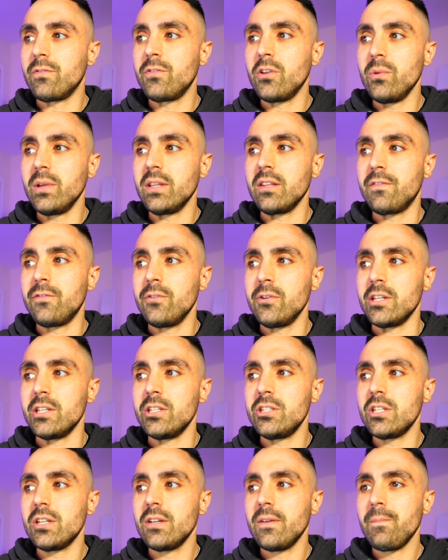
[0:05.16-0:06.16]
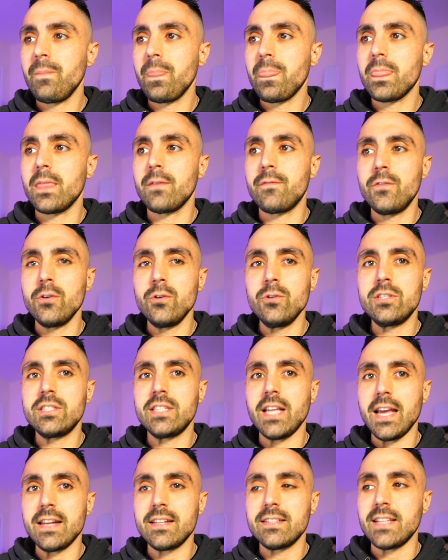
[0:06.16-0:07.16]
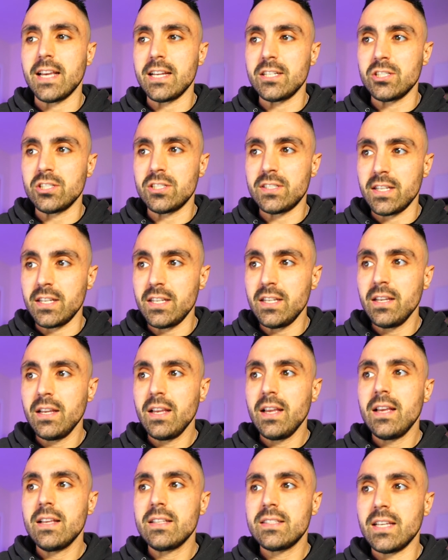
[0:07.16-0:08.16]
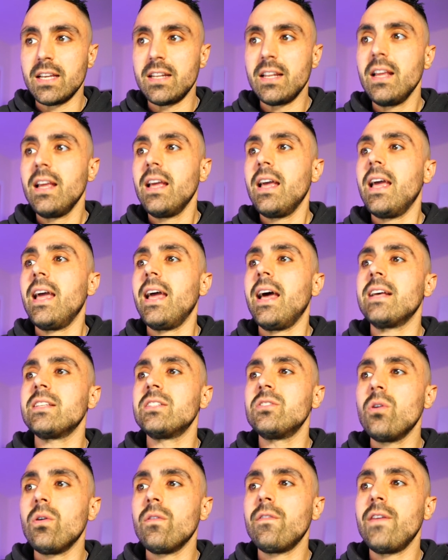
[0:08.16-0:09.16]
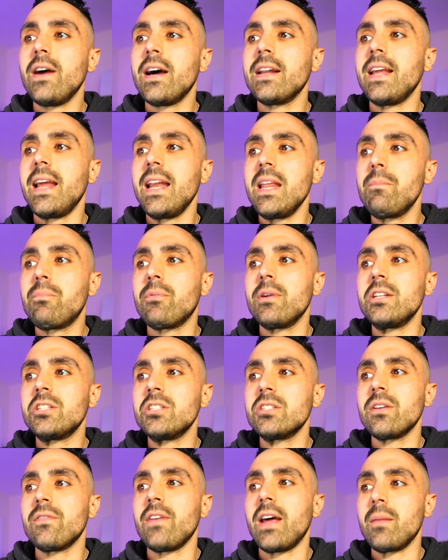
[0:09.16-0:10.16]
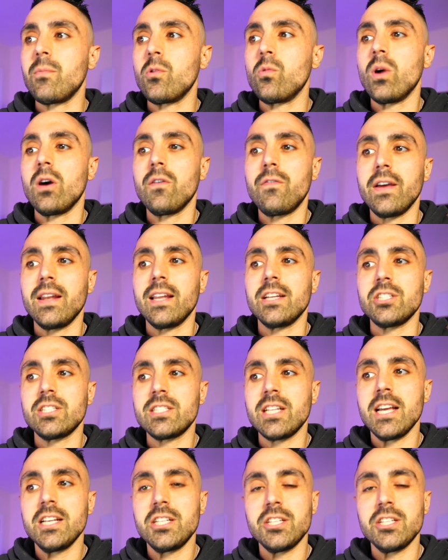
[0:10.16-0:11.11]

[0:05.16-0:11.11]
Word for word: Byford & Sons. The article was heavily biased towards the industry's response, so I suggested that I post a whole phone